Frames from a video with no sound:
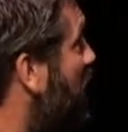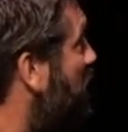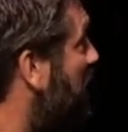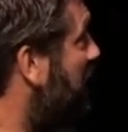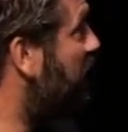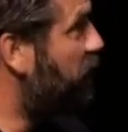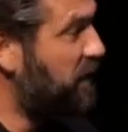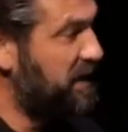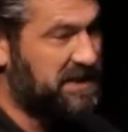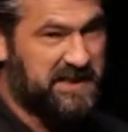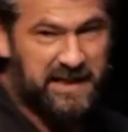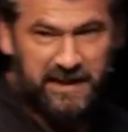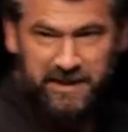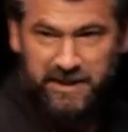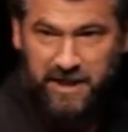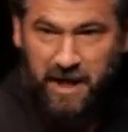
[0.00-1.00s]
We, we're seeing
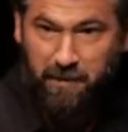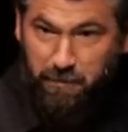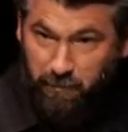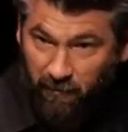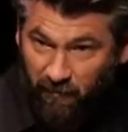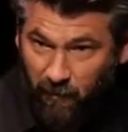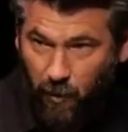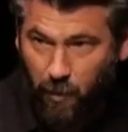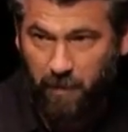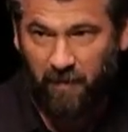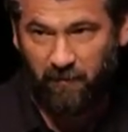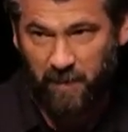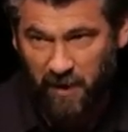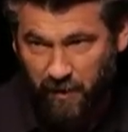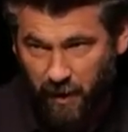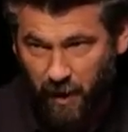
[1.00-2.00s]
some form of
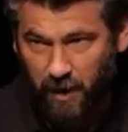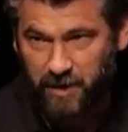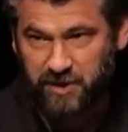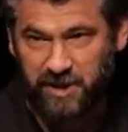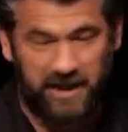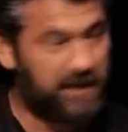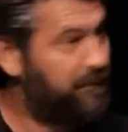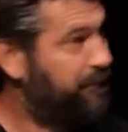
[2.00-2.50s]
pathology.